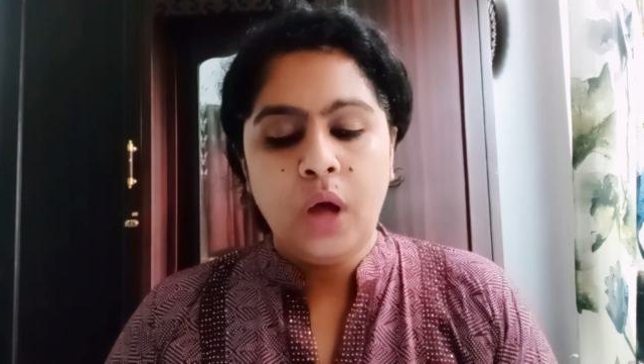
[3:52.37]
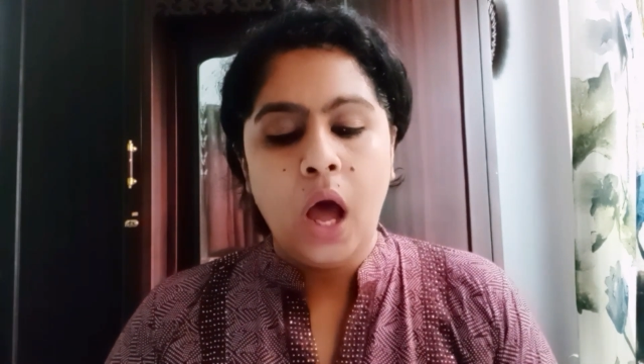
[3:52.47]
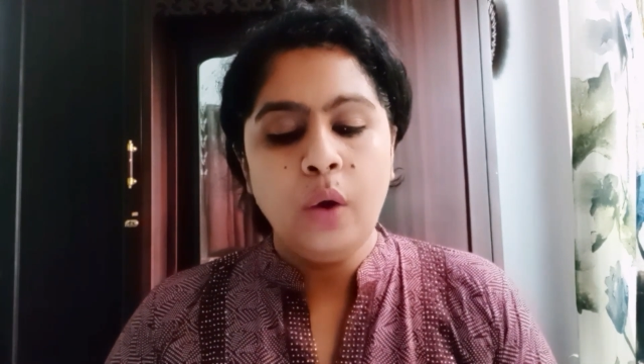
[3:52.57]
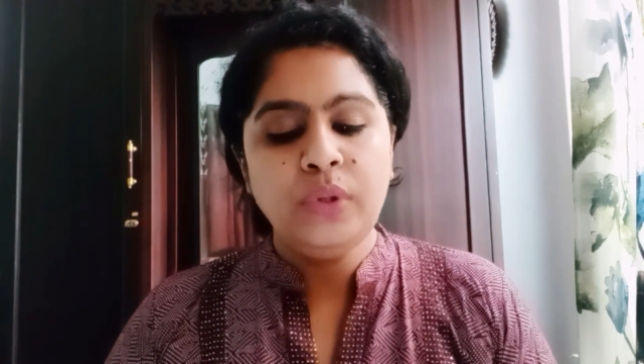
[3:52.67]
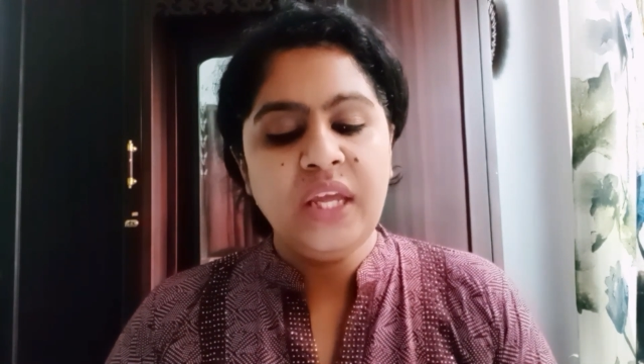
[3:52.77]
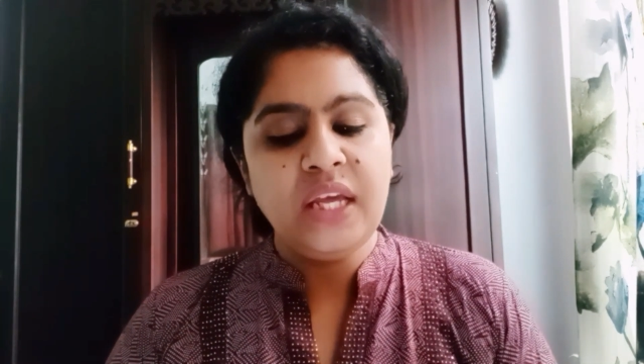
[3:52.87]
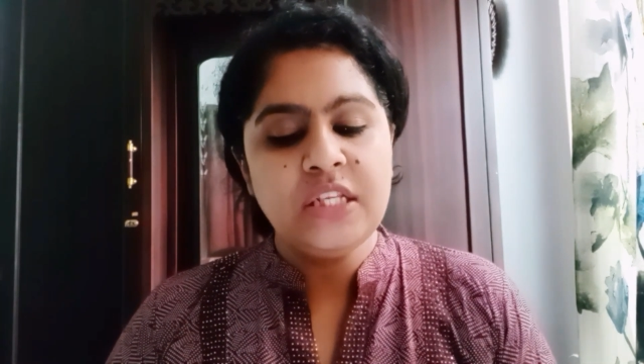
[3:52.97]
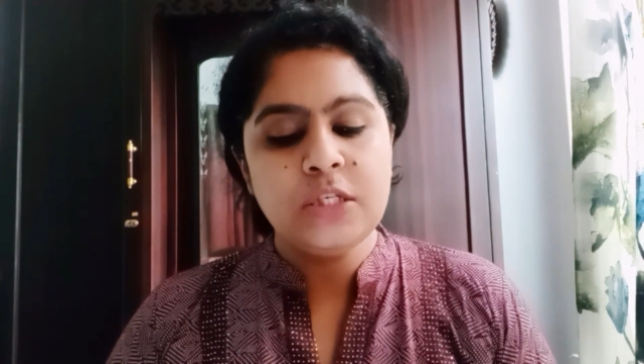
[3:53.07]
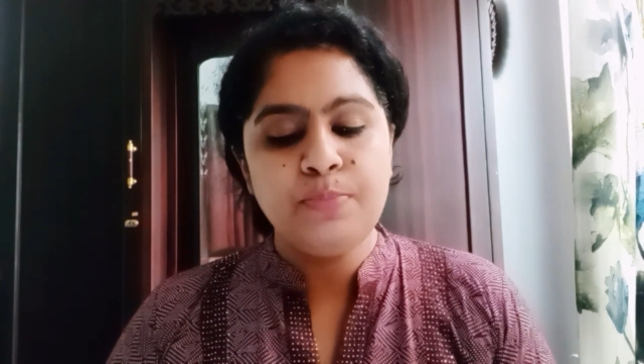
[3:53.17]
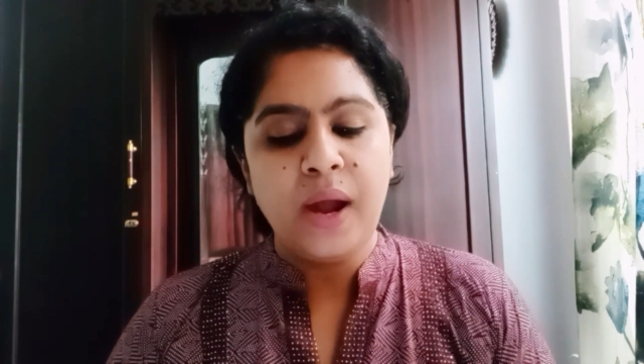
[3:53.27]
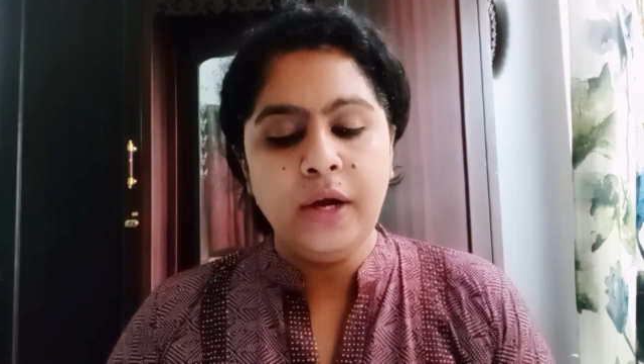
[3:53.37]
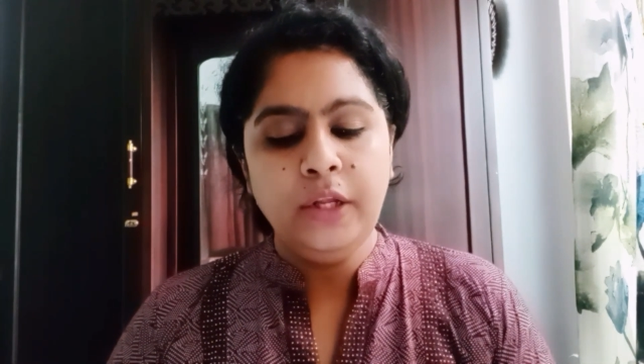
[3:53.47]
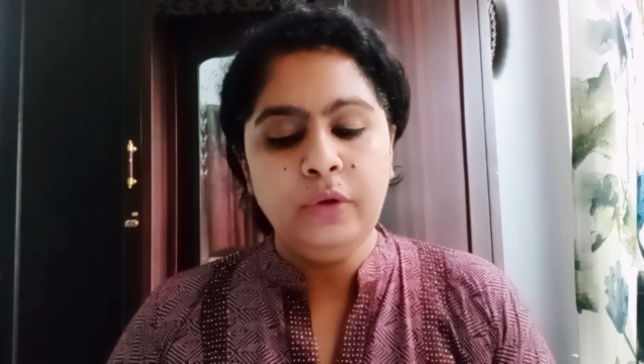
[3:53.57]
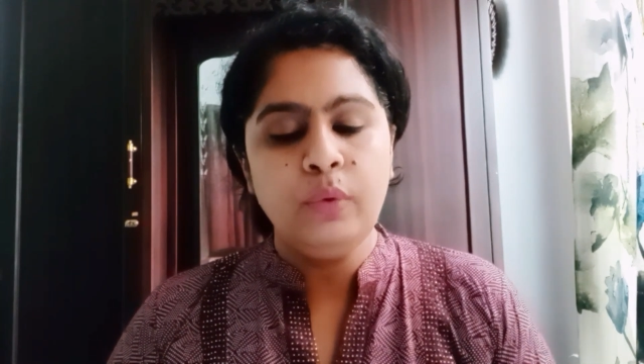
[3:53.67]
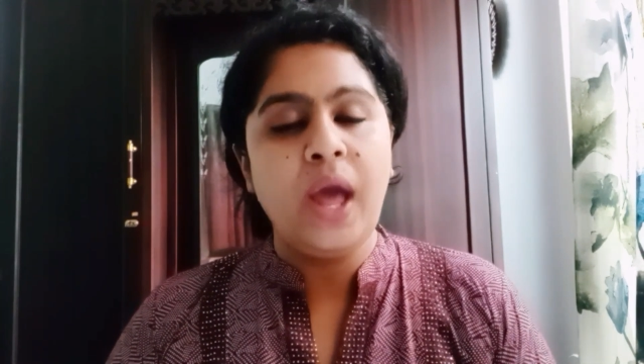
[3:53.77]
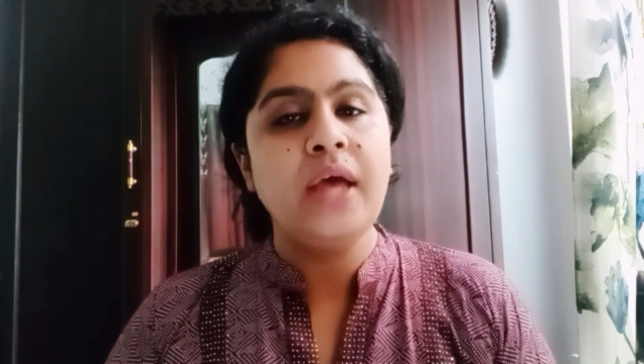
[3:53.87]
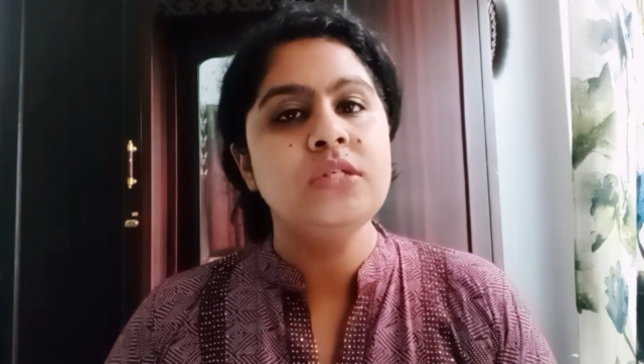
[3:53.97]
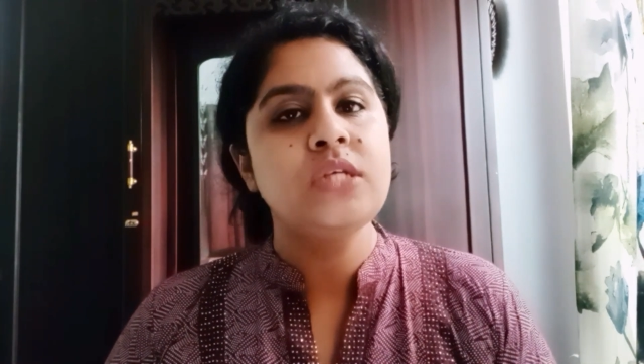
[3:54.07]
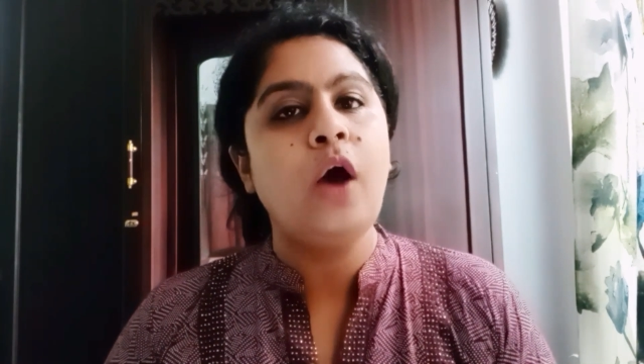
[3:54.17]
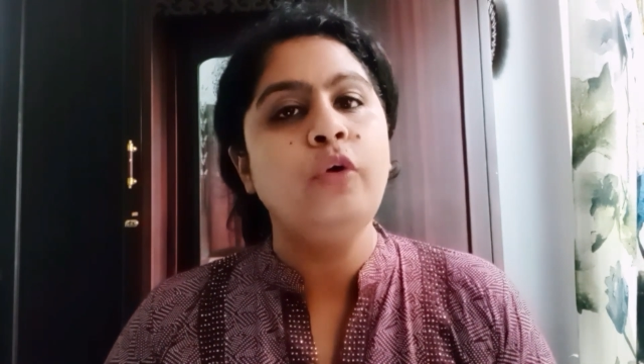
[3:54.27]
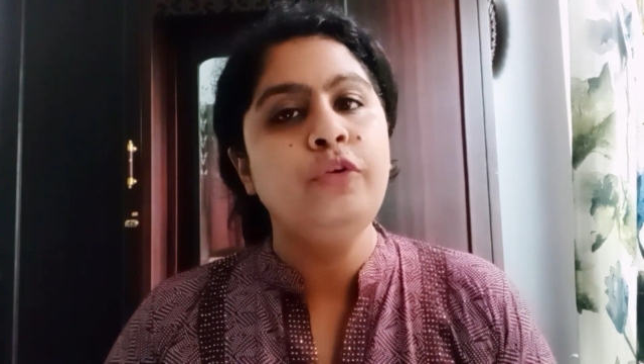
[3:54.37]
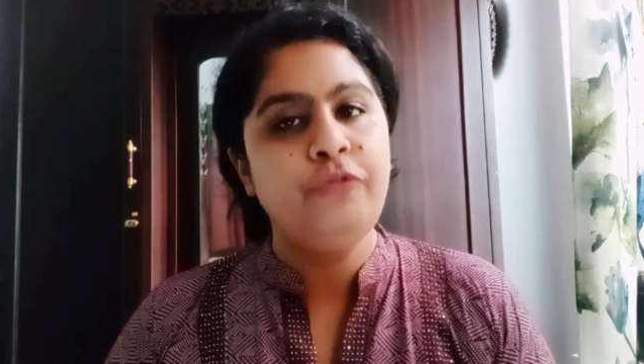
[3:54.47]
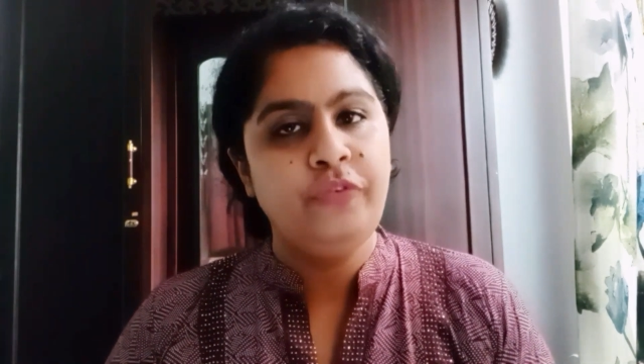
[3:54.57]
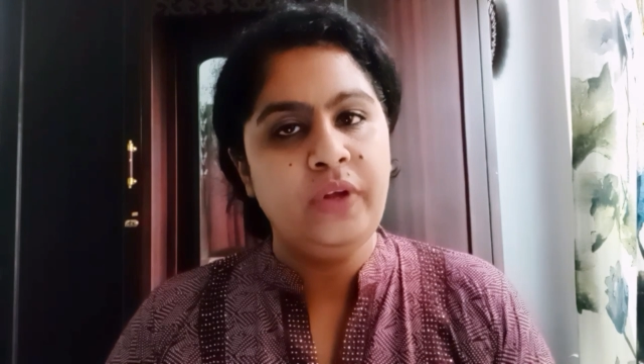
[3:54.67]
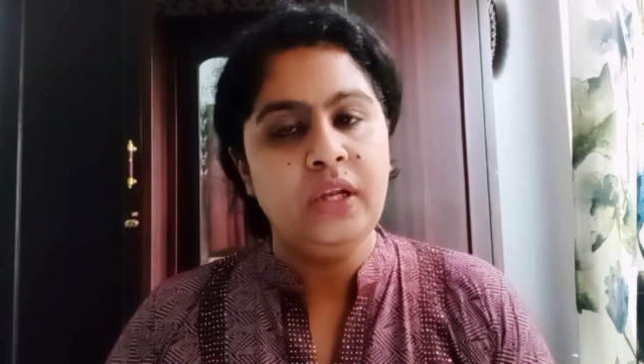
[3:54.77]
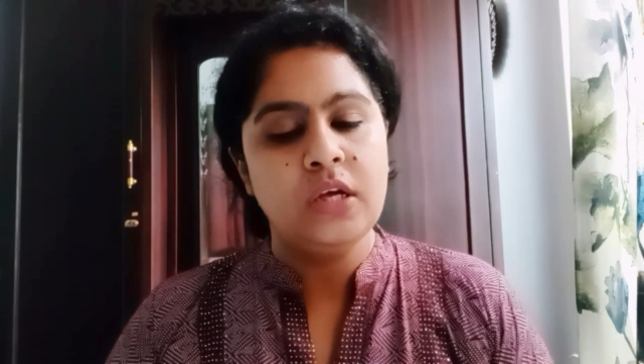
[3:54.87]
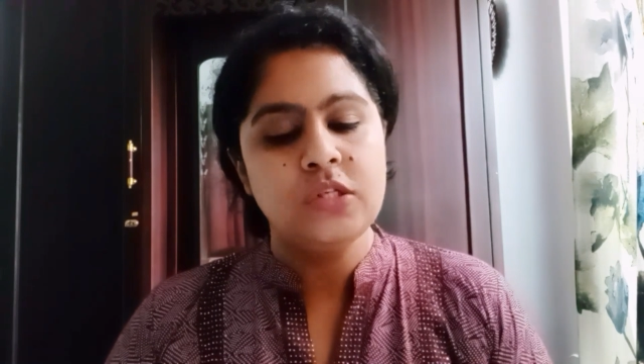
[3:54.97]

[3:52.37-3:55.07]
how they inspired you, and how you feel.